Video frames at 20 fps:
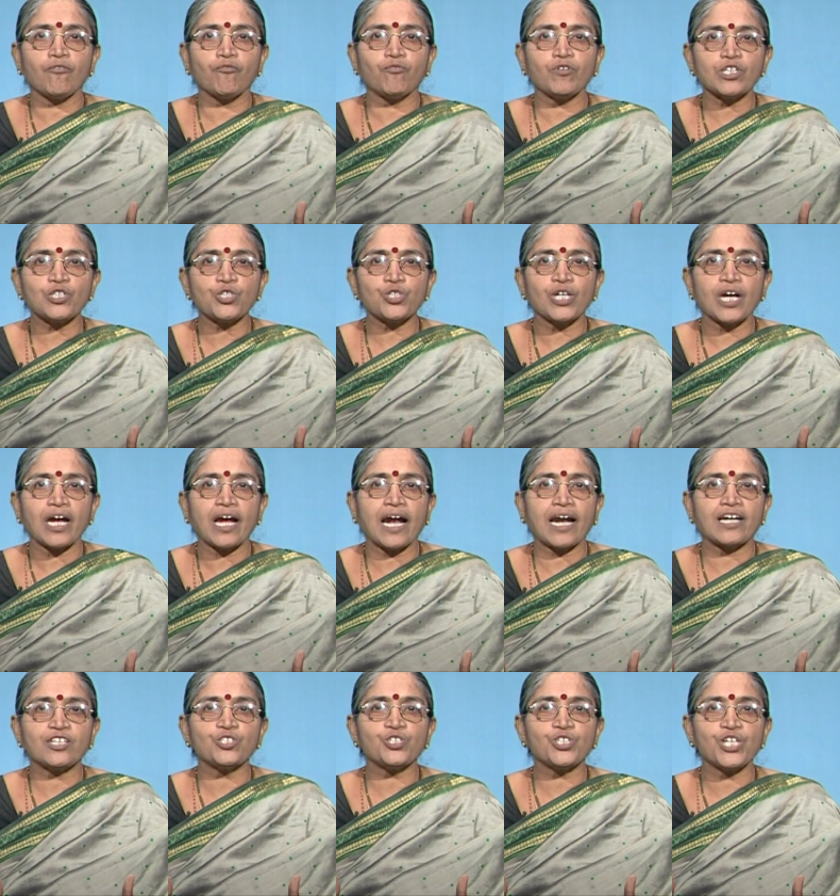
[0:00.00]
which
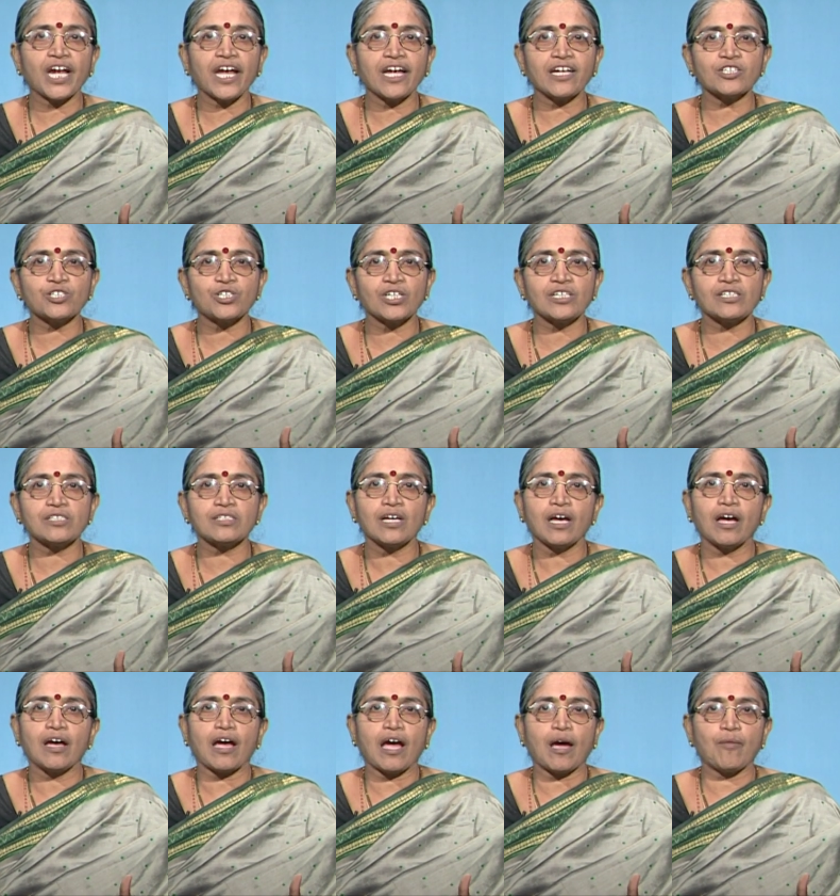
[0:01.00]
had changed his
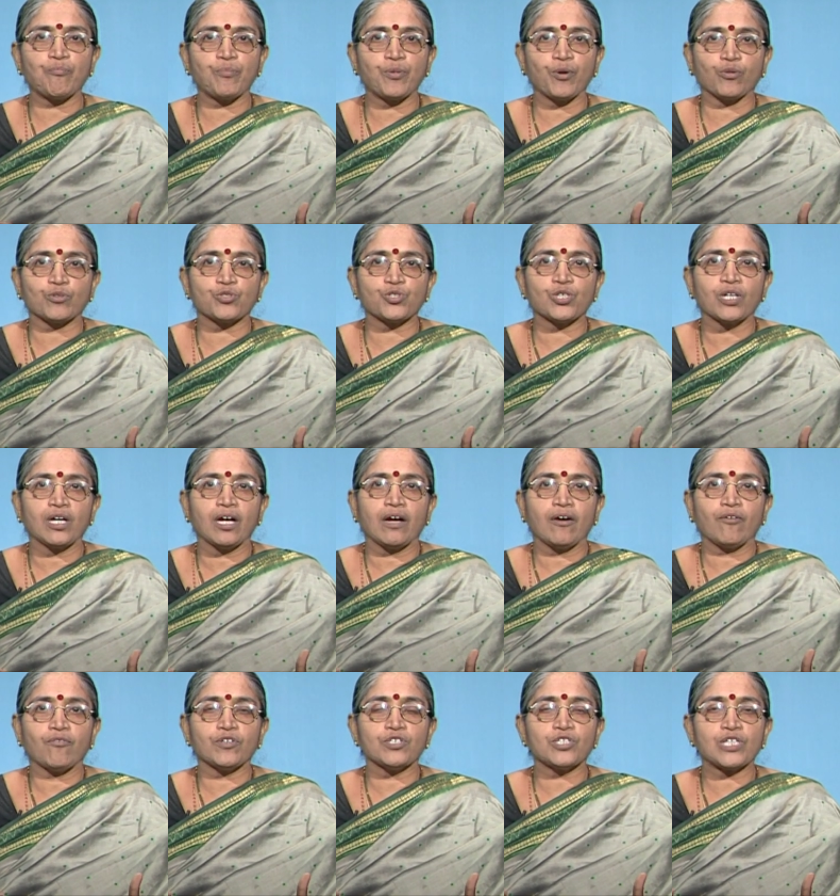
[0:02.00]
approach
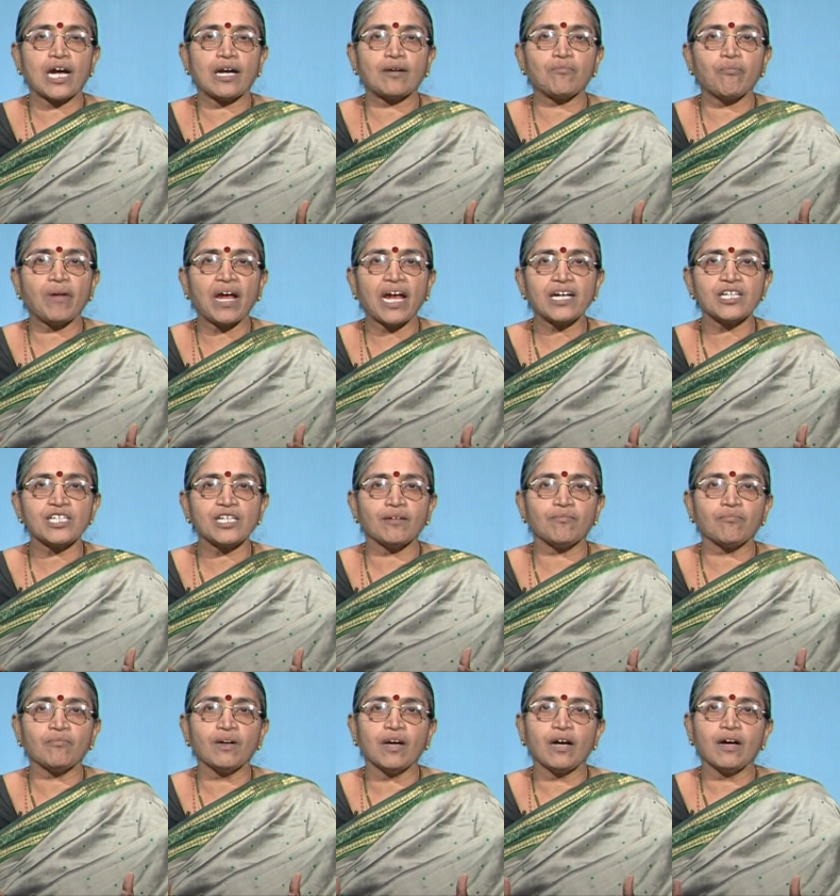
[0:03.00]
which had made
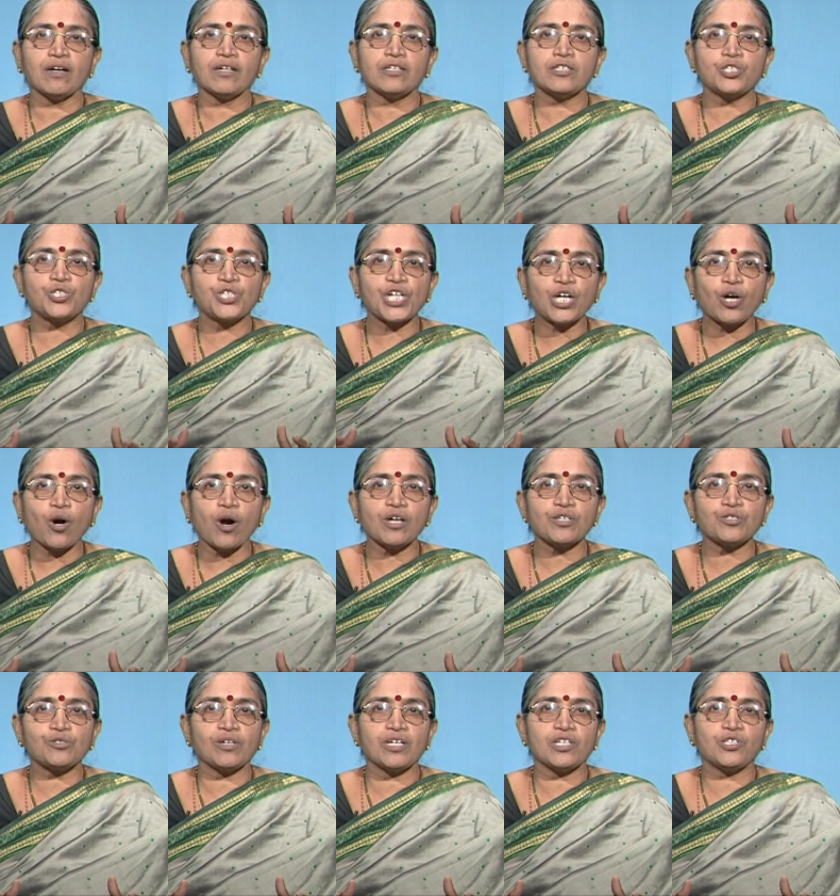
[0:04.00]
him stick
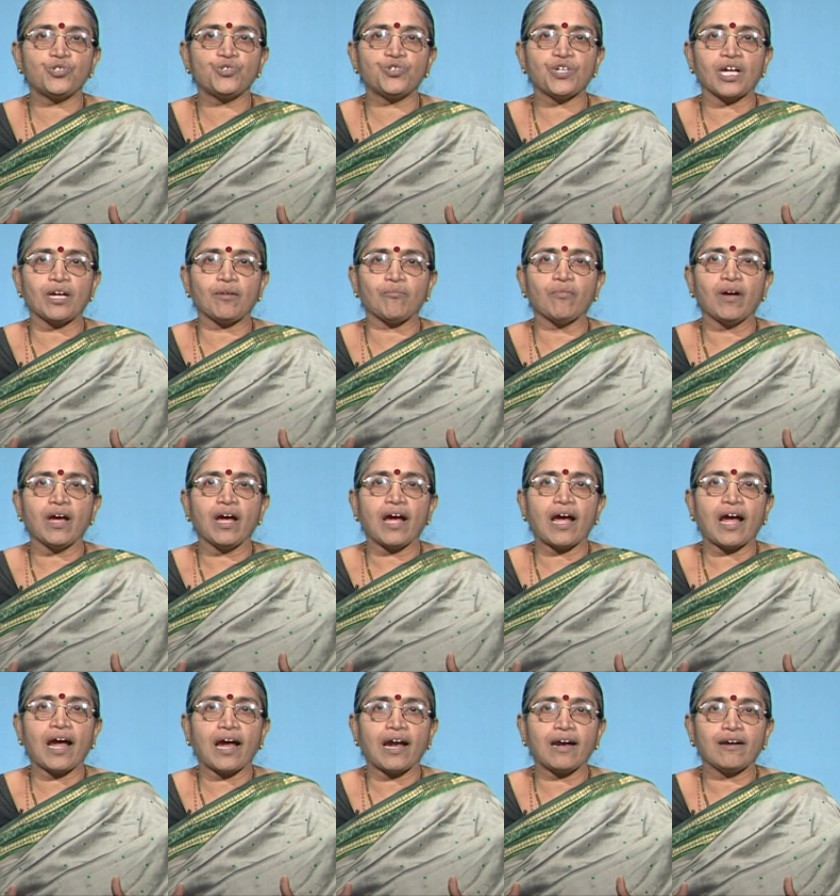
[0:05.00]
on to his dream
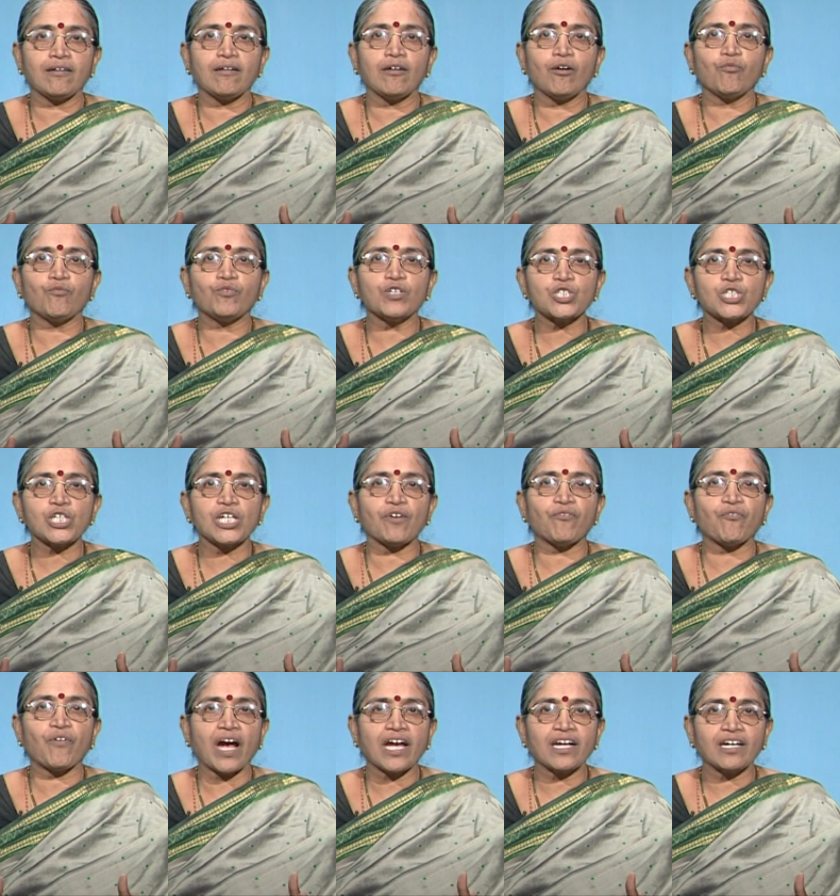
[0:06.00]
and which he
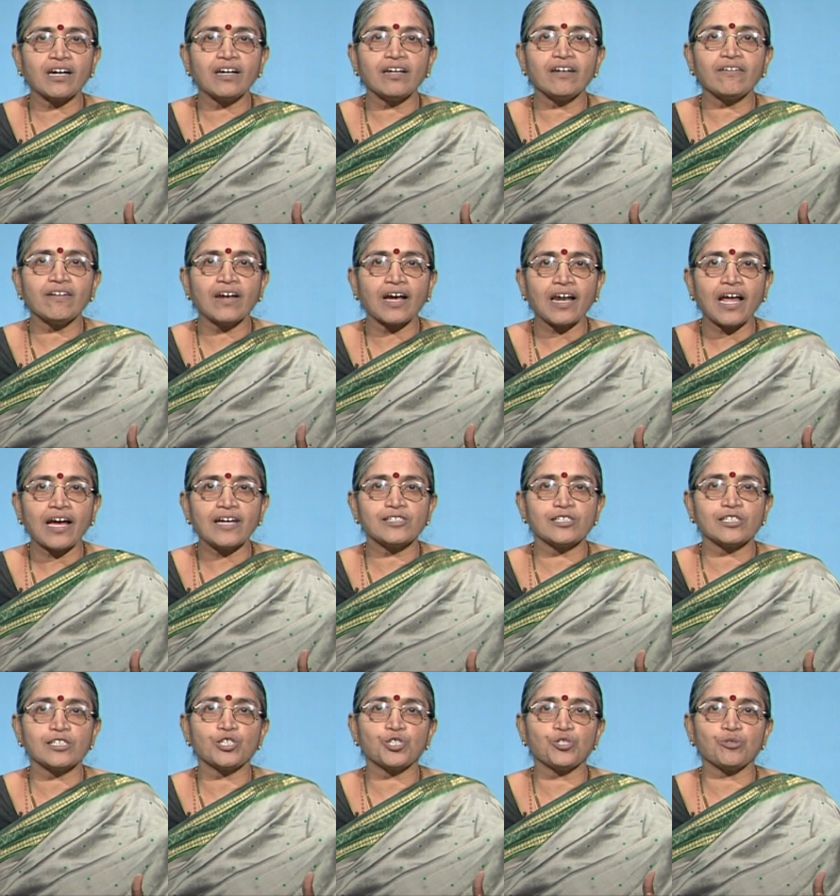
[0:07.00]
finally
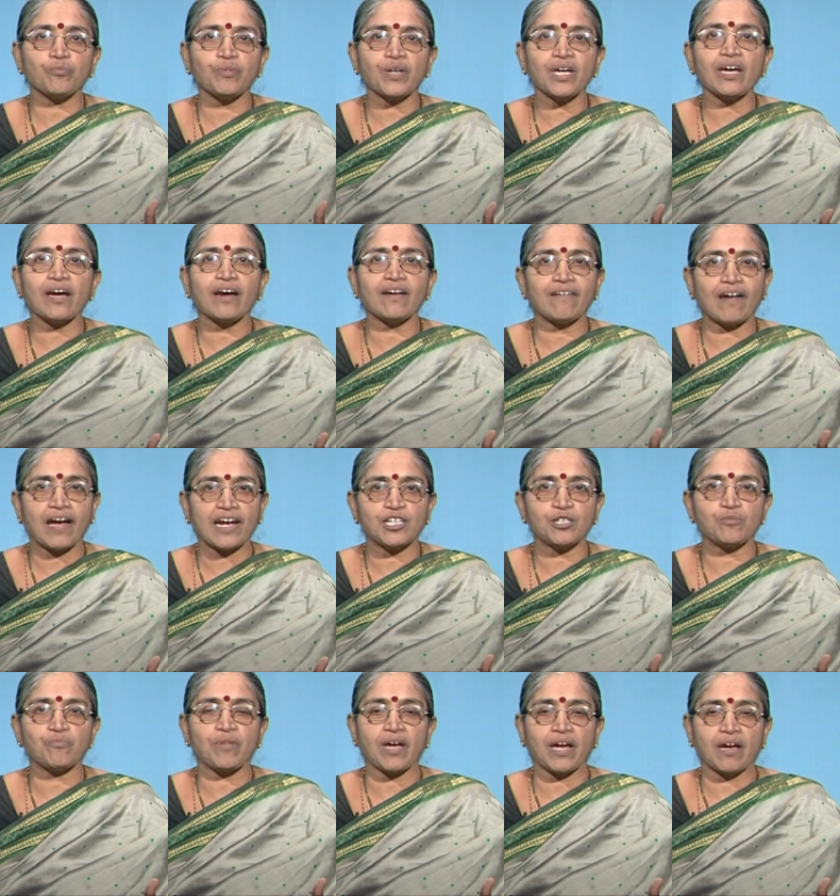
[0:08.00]
realizes to be a
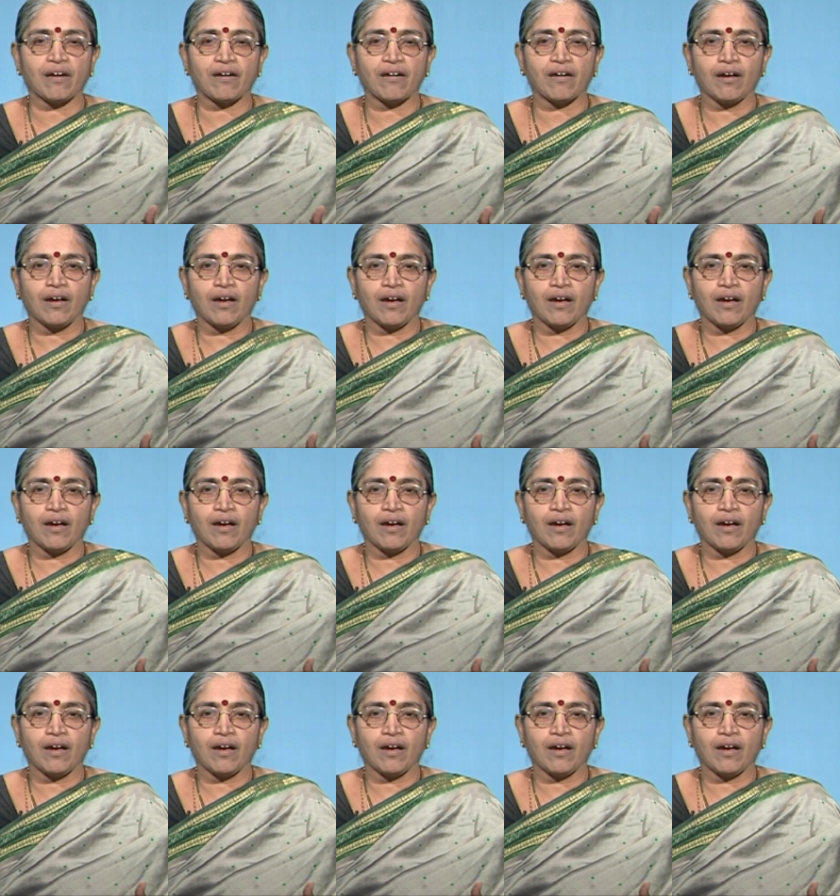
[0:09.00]
nightmare.